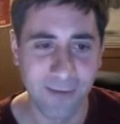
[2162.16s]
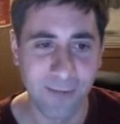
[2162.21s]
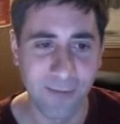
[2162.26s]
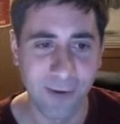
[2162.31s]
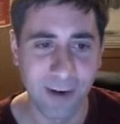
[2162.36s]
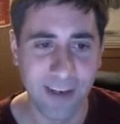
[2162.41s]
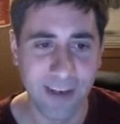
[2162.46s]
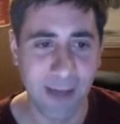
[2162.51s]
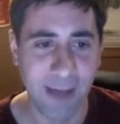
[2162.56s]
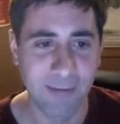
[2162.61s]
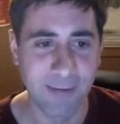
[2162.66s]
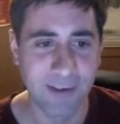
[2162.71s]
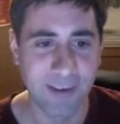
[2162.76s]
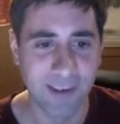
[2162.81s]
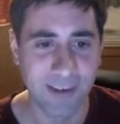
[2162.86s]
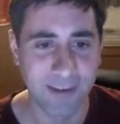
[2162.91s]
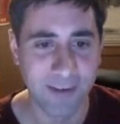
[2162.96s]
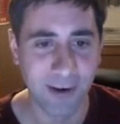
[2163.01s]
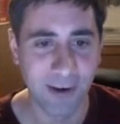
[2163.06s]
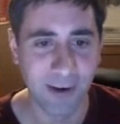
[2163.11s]
deal more damage
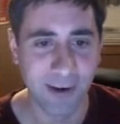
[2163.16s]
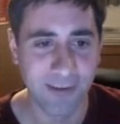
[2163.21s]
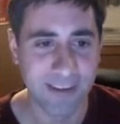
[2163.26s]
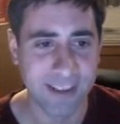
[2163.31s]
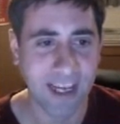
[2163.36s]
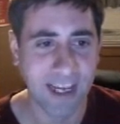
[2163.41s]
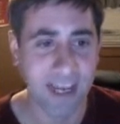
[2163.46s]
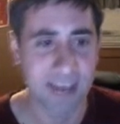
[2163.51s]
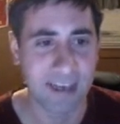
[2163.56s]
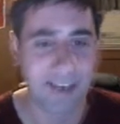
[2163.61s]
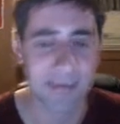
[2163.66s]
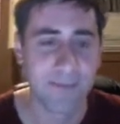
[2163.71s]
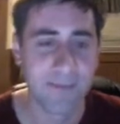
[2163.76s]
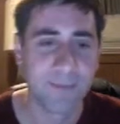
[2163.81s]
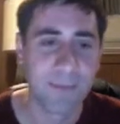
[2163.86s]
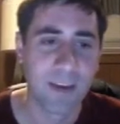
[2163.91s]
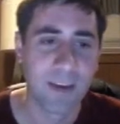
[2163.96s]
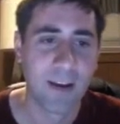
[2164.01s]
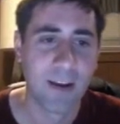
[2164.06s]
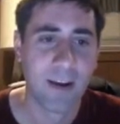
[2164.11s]
on his auto attacks.
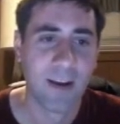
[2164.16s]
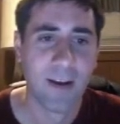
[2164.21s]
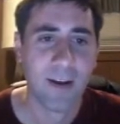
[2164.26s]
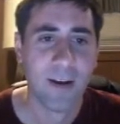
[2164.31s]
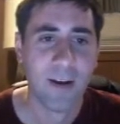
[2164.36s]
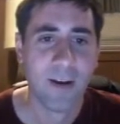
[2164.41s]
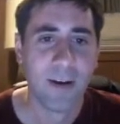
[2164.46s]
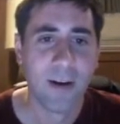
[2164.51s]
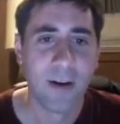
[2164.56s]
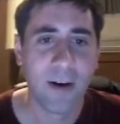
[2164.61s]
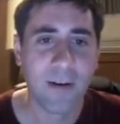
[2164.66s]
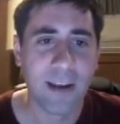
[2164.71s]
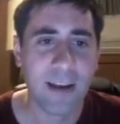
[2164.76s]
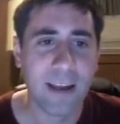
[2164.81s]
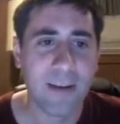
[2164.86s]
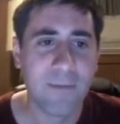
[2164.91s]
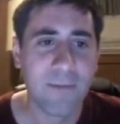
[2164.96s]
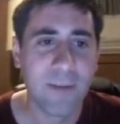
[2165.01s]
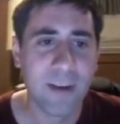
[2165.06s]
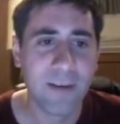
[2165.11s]

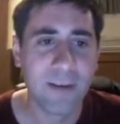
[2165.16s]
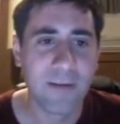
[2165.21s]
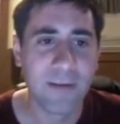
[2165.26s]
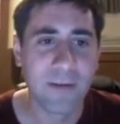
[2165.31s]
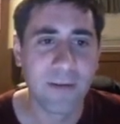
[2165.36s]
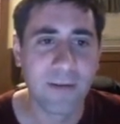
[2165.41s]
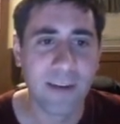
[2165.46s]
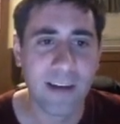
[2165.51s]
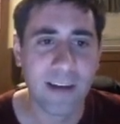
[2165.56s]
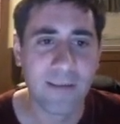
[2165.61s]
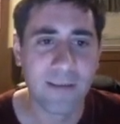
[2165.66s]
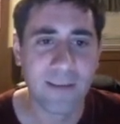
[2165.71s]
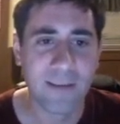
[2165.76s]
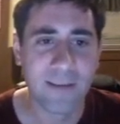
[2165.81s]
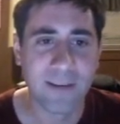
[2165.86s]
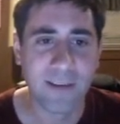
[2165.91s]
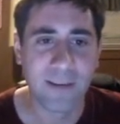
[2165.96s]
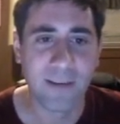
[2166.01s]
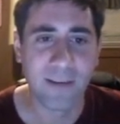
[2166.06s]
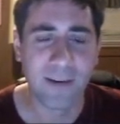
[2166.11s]
Okay, Imbue, cooldown
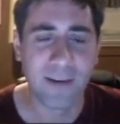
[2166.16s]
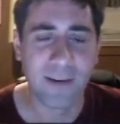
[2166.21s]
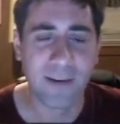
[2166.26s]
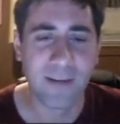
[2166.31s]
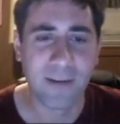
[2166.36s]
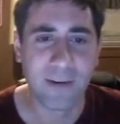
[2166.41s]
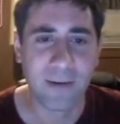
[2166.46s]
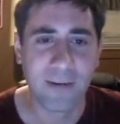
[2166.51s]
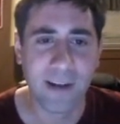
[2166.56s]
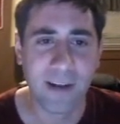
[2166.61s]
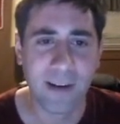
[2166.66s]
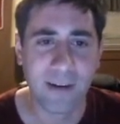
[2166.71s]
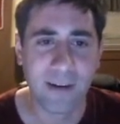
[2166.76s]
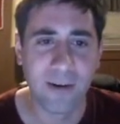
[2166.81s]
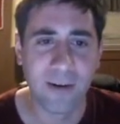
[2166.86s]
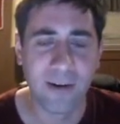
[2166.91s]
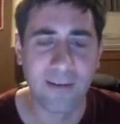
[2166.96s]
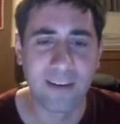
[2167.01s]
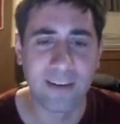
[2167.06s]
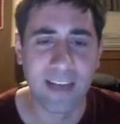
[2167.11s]
reduced on
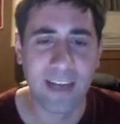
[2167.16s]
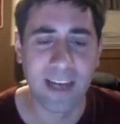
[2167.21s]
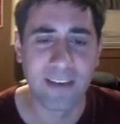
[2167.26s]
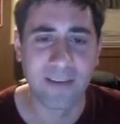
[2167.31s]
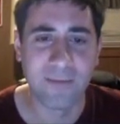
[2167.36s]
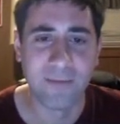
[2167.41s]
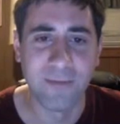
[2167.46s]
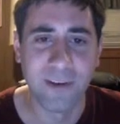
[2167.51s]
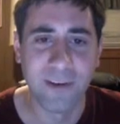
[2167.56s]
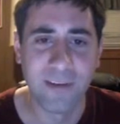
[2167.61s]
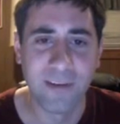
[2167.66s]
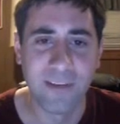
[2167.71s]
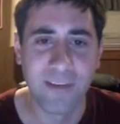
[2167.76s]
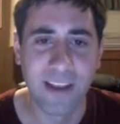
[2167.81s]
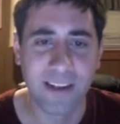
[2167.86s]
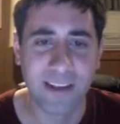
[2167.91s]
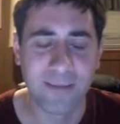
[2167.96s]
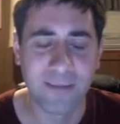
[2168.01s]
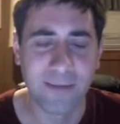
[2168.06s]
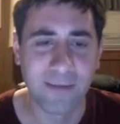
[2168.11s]
auto attacks
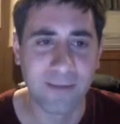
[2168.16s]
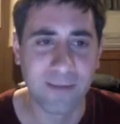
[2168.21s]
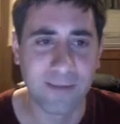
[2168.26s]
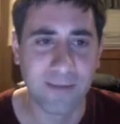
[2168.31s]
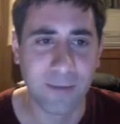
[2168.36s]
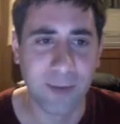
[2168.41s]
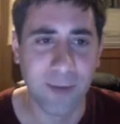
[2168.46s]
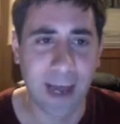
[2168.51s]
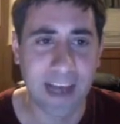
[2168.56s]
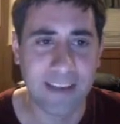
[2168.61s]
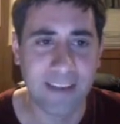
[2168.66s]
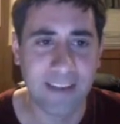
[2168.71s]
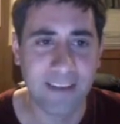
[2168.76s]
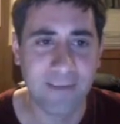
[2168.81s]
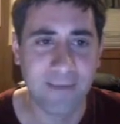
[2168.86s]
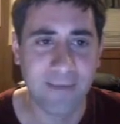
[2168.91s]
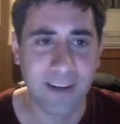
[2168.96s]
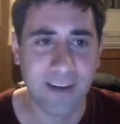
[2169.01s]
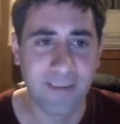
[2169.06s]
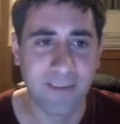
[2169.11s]
removed. That's been moved to
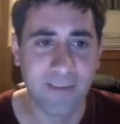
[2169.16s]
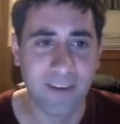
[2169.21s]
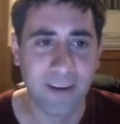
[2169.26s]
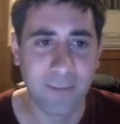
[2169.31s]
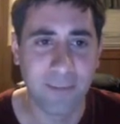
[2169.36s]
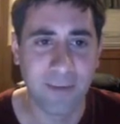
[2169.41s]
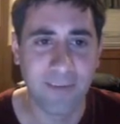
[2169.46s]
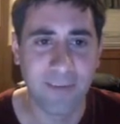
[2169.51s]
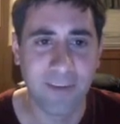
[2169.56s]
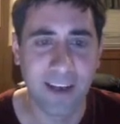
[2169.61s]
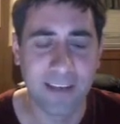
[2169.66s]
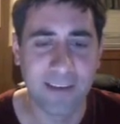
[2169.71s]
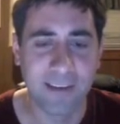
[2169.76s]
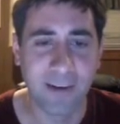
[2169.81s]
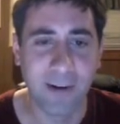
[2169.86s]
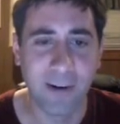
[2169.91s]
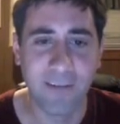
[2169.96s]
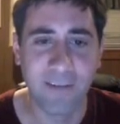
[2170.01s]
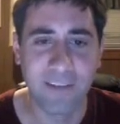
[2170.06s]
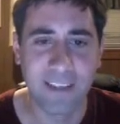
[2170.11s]
passive. Now it
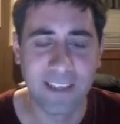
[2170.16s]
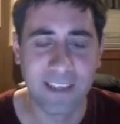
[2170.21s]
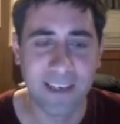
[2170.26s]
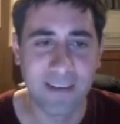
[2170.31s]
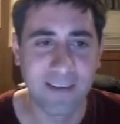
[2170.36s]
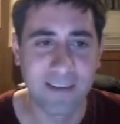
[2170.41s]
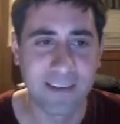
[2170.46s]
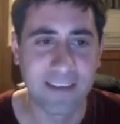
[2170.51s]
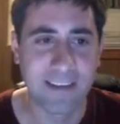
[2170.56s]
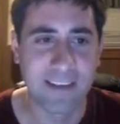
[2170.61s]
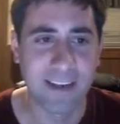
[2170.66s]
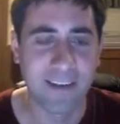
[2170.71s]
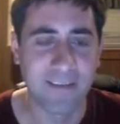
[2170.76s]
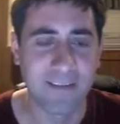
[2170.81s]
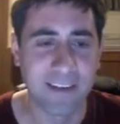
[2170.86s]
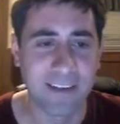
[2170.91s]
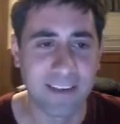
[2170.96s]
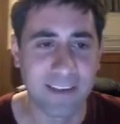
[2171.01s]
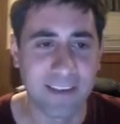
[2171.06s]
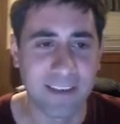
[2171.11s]
affects all of his skills instead
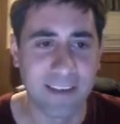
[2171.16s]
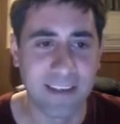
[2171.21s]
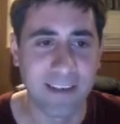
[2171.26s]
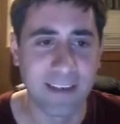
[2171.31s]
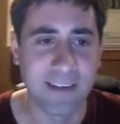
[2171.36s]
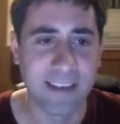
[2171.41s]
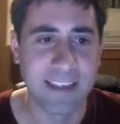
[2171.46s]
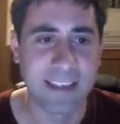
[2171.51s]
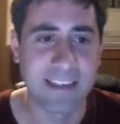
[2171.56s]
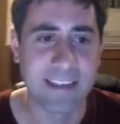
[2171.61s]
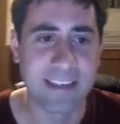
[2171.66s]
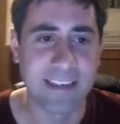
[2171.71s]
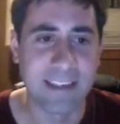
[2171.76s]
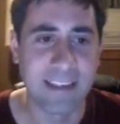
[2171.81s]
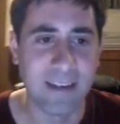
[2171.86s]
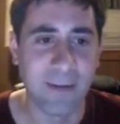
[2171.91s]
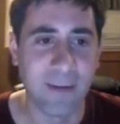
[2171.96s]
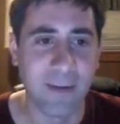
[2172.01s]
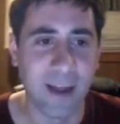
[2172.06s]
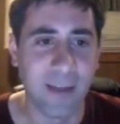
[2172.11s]
of just his heal. This is his
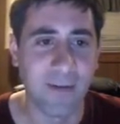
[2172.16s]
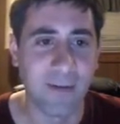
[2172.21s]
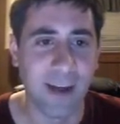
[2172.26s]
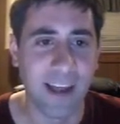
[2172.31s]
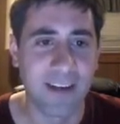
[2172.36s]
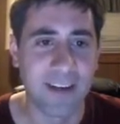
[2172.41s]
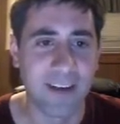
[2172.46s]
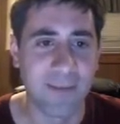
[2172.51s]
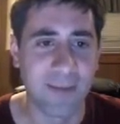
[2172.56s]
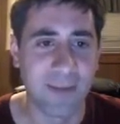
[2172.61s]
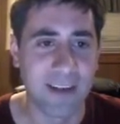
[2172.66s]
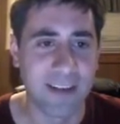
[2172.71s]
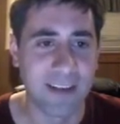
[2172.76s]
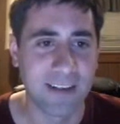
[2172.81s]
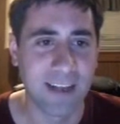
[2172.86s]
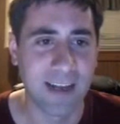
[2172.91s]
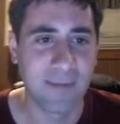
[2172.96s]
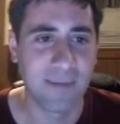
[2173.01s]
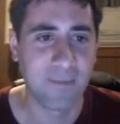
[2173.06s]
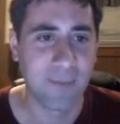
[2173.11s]
heal, by the way. I should
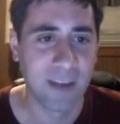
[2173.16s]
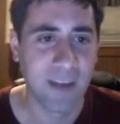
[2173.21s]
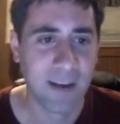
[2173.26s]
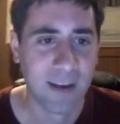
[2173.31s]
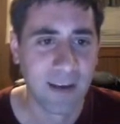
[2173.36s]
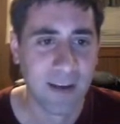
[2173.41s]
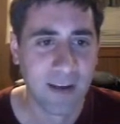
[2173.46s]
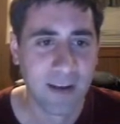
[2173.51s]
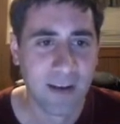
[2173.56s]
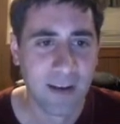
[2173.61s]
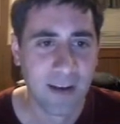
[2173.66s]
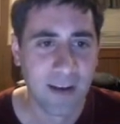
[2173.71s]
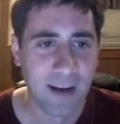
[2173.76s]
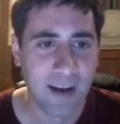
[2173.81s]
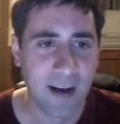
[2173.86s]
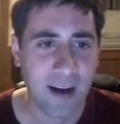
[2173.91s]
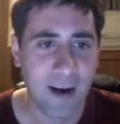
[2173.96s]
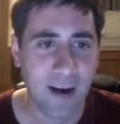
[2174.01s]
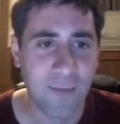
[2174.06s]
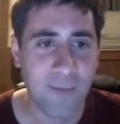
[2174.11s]
mention
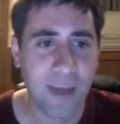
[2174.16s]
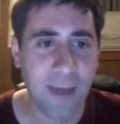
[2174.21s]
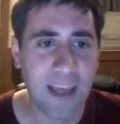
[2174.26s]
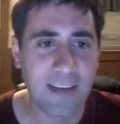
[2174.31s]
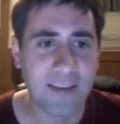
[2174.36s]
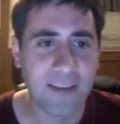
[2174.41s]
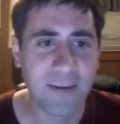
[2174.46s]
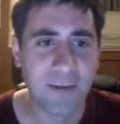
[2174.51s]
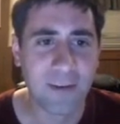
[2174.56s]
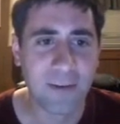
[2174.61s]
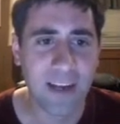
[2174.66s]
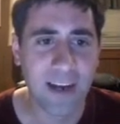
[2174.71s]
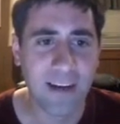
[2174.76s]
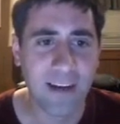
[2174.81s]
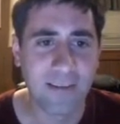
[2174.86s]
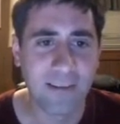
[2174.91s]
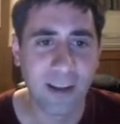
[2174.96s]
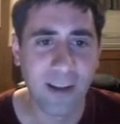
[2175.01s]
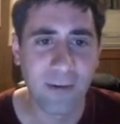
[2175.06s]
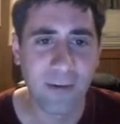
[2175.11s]
that. Base
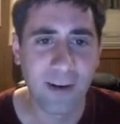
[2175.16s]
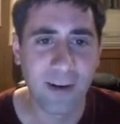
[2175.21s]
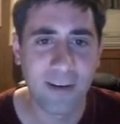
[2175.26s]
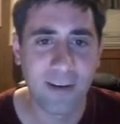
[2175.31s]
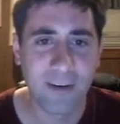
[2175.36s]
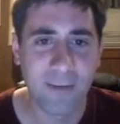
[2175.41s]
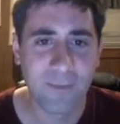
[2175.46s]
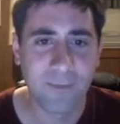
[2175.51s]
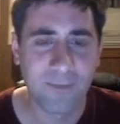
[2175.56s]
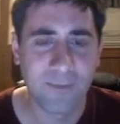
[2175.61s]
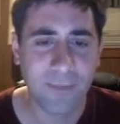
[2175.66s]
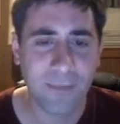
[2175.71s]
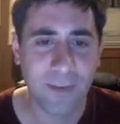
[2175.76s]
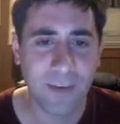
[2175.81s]
cooldown lowered